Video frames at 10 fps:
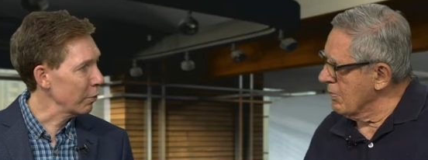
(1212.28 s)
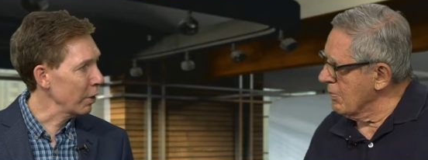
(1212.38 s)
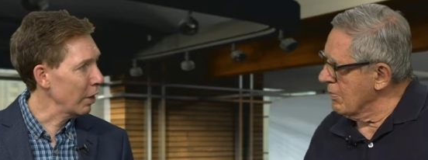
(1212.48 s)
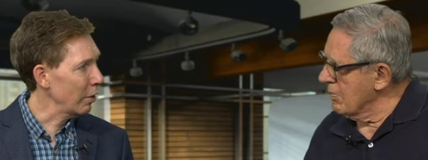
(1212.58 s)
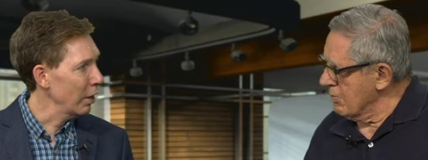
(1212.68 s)

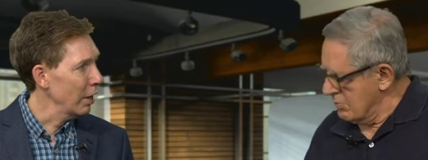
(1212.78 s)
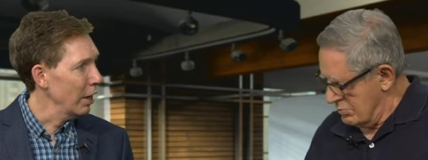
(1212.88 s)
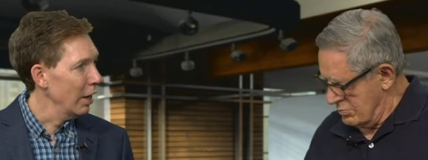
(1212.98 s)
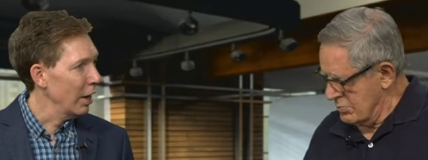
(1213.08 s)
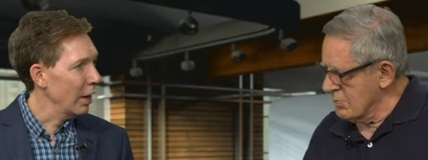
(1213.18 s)
Speaker 1: well,
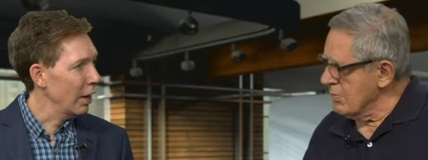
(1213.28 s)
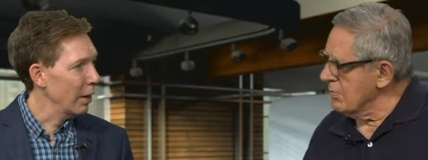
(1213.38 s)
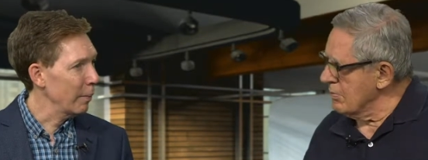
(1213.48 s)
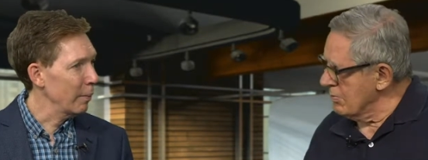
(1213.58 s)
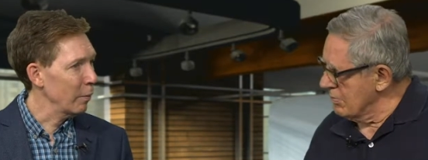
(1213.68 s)
mm-hmm.
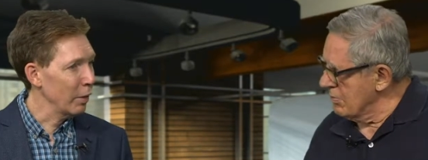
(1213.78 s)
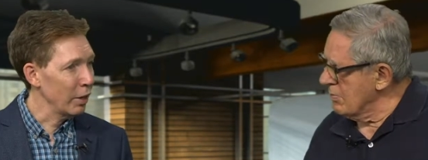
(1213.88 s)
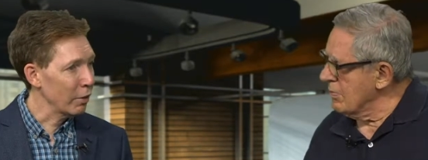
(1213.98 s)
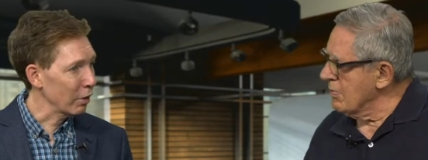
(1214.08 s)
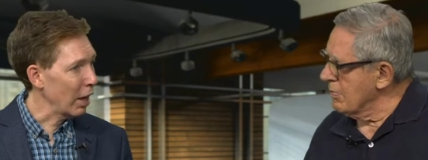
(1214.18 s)
um,
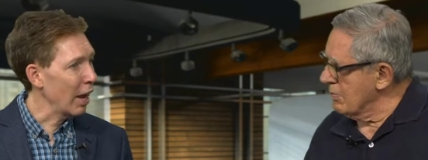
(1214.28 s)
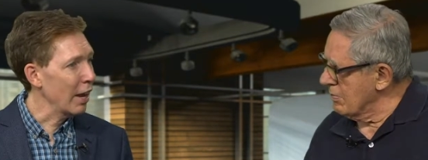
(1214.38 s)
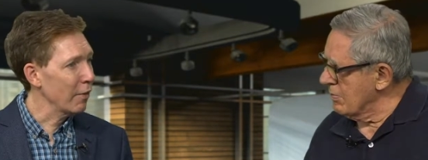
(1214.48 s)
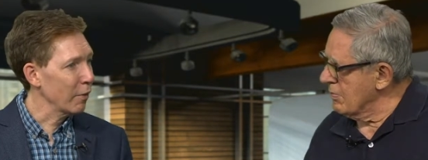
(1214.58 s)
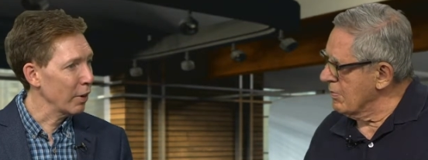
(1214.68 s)
either
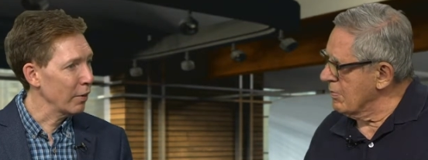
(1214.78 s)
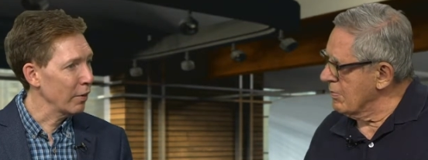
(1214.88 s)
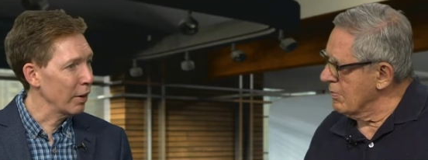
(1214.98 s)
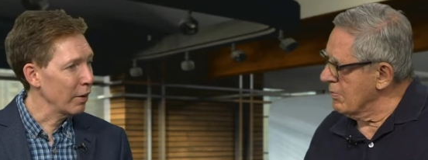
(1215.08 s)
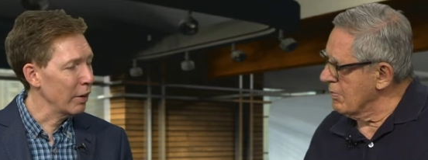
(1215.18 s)
live or on,
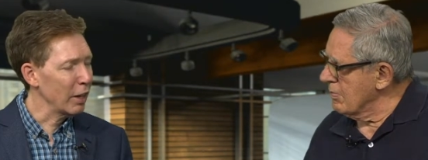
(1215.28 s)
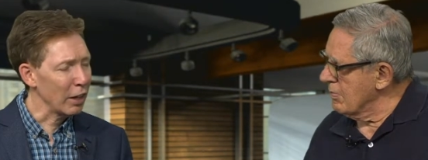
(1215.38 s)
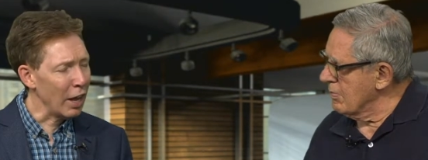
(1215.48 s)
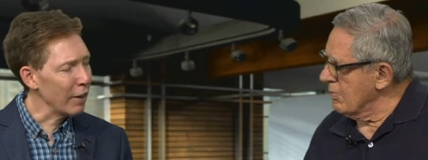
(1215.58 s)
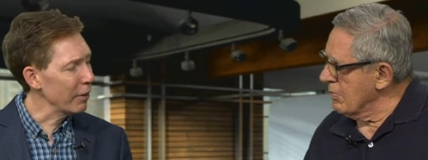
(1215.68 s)
on, A
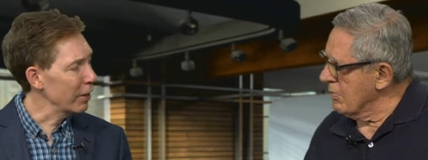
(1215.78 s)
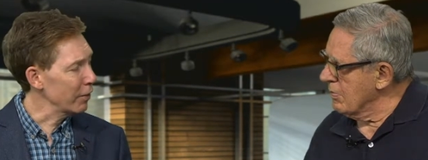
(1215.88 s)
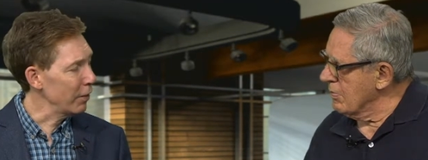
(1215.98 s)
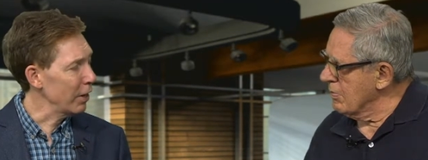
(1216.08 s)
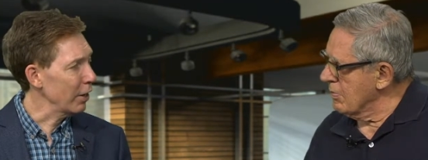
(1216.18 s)
lot of it is
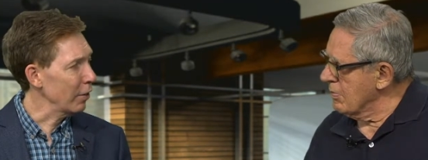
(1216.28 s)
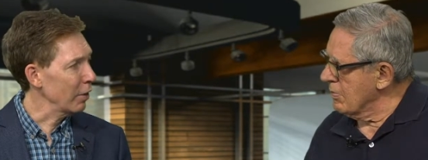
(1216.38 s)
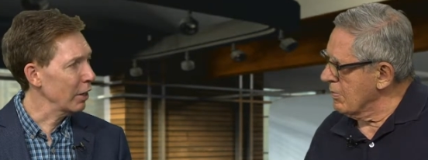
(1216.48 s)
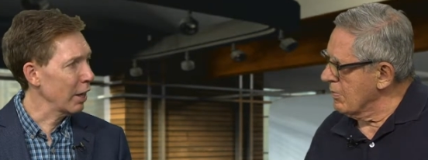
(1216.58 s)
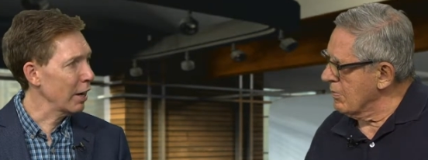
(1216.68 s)
video.
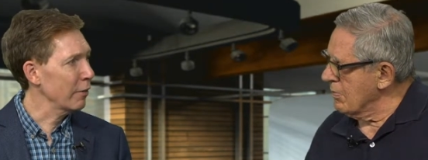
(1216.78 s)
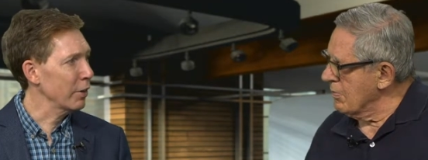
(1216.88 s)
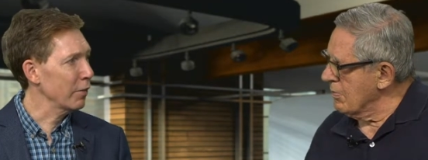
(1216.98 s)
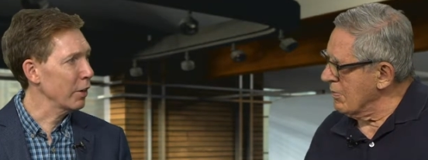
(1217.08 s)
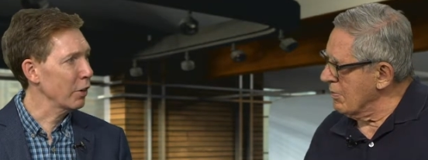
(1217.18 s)
A lot of it
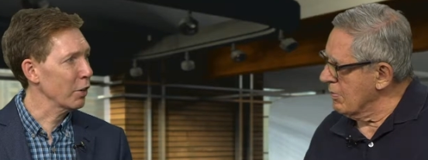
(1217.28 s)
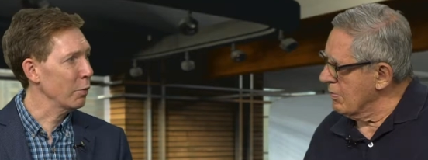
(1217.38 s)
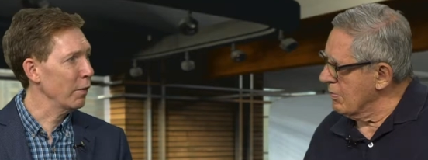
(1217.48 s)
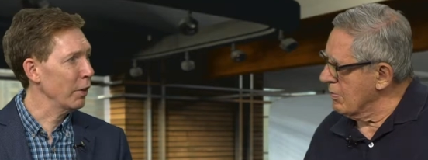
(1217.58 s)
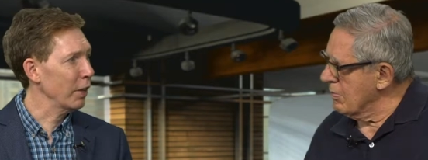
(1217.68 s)
is video because
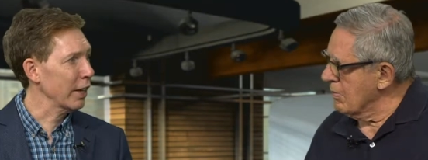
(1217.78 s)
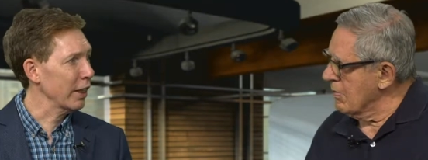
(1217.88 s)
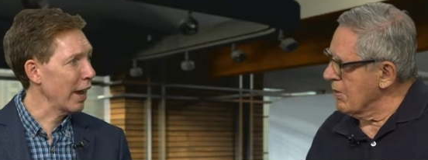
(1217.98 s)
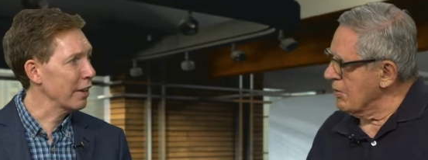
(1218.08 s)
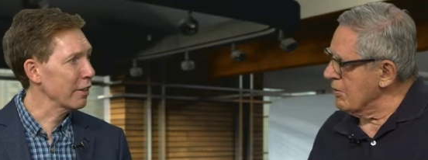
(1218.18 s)
we feel like
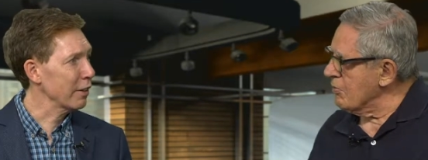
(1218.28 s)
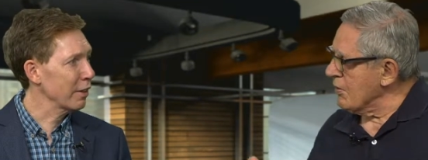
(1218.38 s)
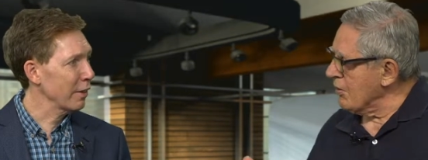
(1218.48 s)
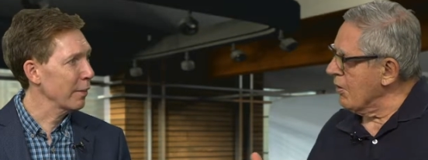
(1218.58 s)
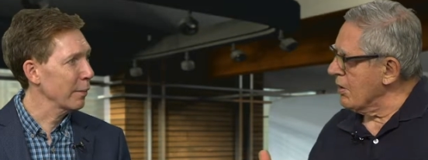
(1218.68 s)
that's. You
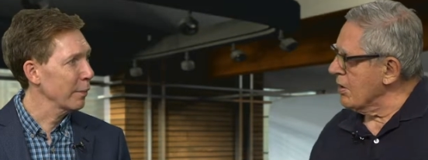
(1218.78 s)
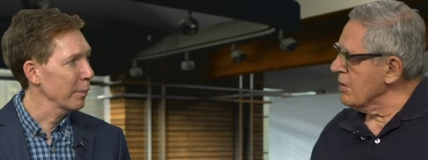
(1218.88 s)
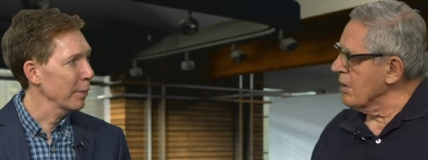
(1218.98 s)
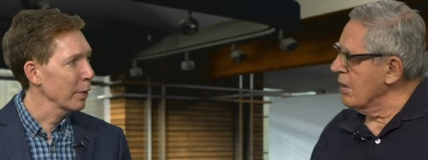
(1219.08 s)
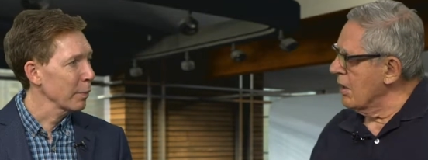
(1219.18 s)
Speaker 2: record it
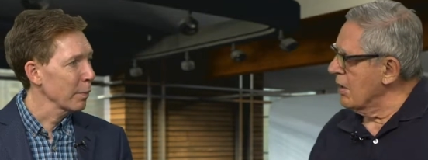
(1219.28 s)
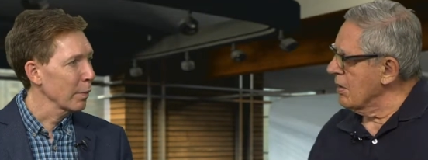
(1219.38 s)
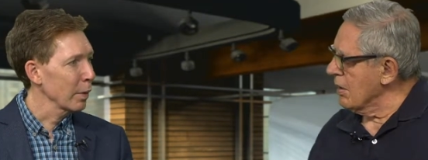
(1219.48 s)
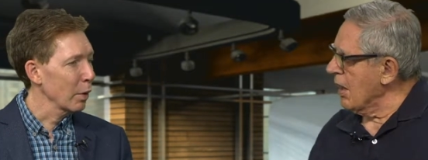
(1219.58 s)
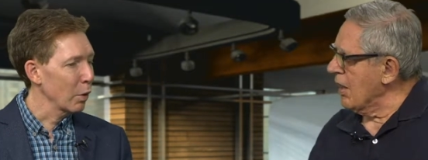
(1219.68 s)
uh,
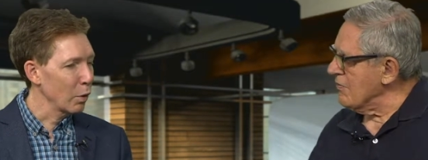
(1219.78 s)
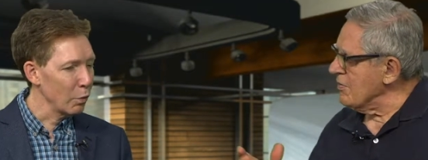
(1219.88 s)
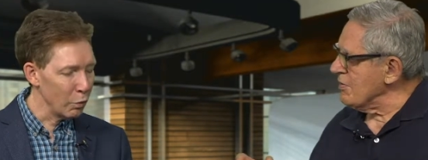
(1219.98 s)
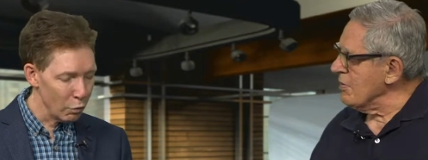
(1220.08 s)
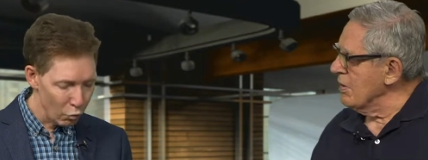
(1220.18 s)
live
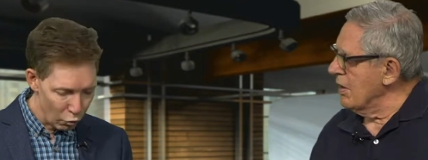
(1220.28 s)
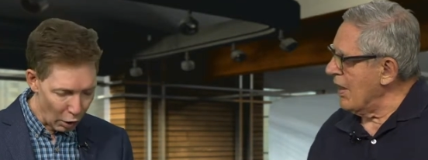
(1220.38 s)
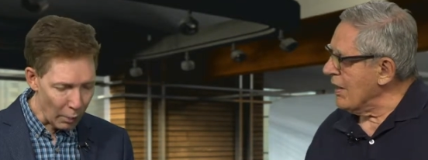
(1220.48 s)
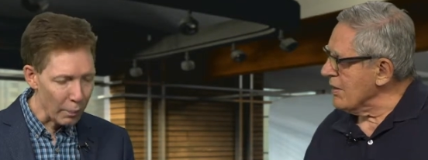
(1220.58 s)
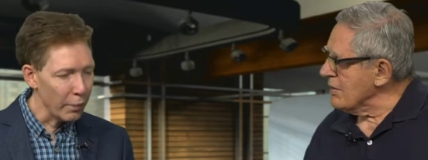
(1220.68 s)
and
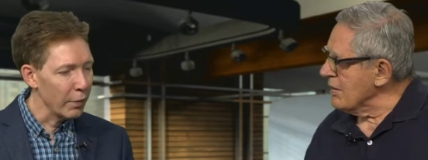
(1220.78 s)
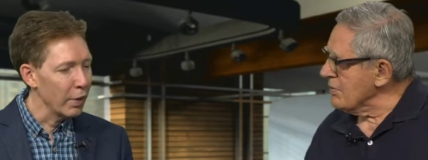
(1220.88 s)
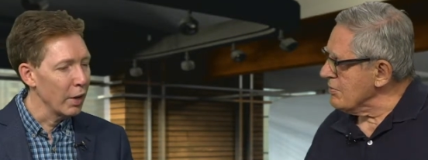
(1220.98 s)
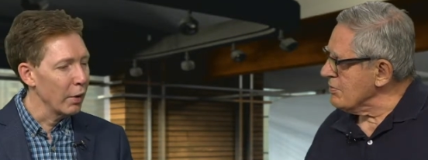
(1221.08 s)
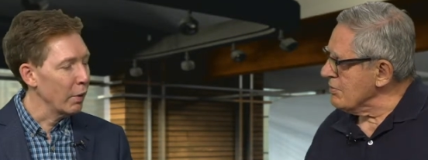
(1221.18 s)
edit it.
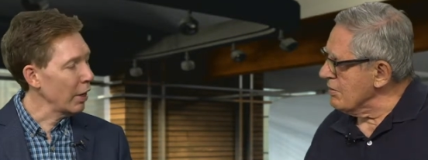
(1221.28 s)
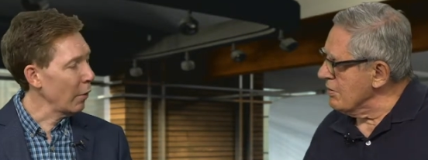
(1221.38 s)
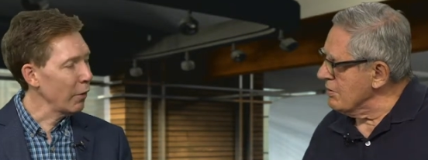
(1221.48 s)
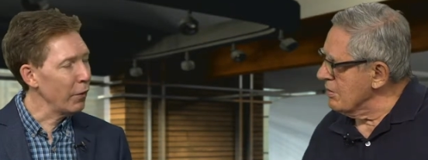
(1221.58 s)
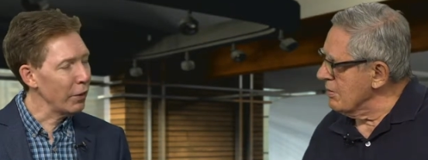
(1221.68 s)
Speaker 1: Yeah,
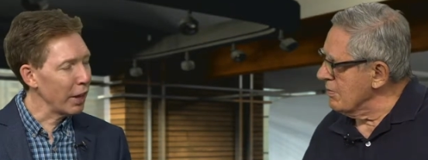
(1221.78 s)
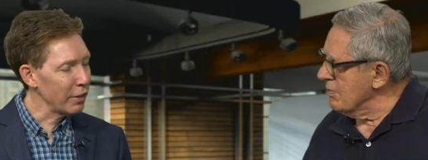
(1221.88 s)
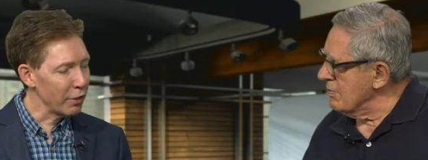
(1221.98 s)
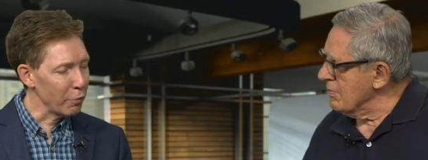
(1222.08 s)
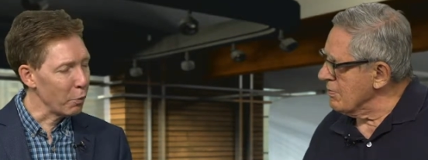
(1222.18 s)
we feel
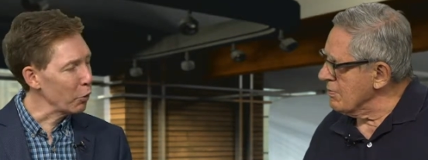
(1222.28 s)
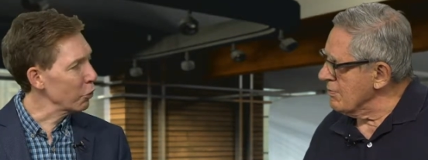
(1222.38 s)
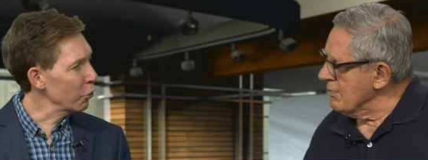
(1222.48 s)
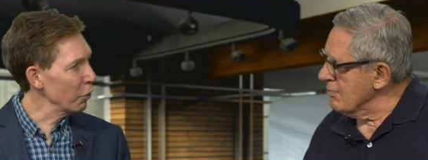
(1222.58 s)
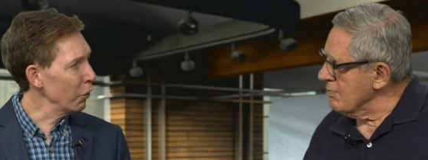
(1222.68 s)
that's the most
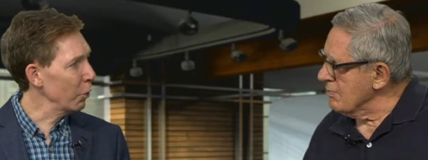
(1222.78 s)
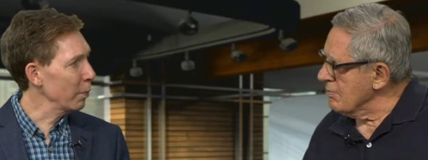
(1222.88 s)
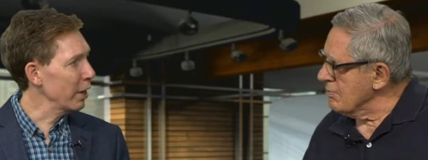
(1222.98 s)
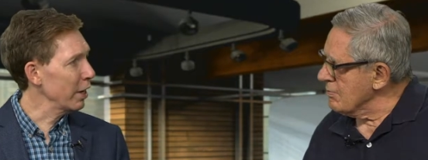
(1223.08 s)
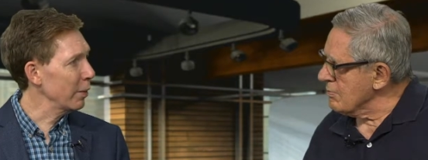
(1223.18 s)
truthful
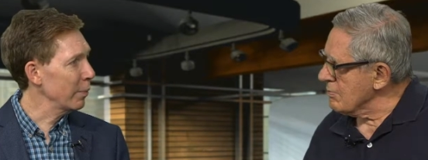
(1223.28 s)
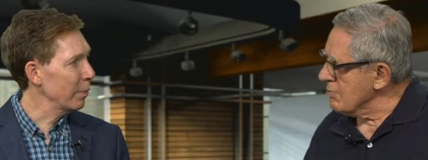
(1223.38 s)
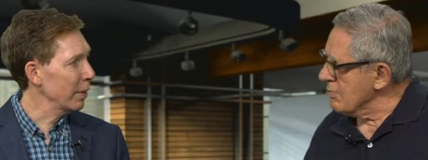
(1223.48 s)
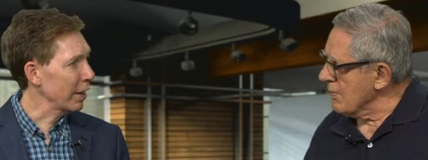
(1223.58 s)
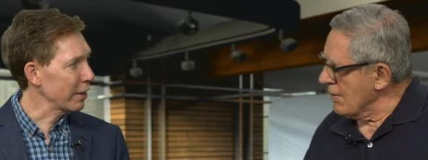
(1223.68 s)
medium
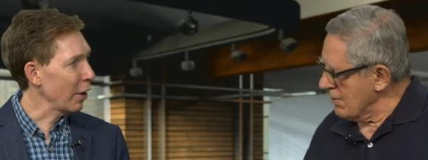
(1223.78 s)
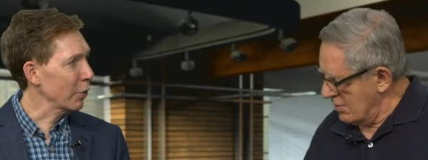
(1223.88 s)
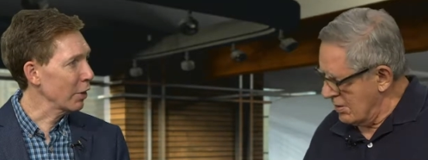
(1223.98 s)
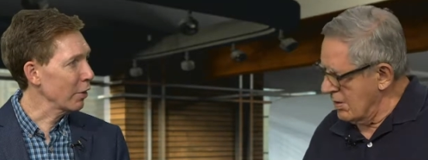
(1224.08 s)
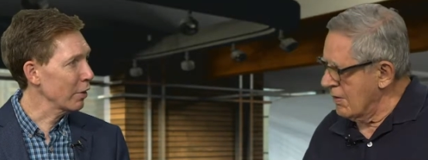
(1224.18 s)
that's out there.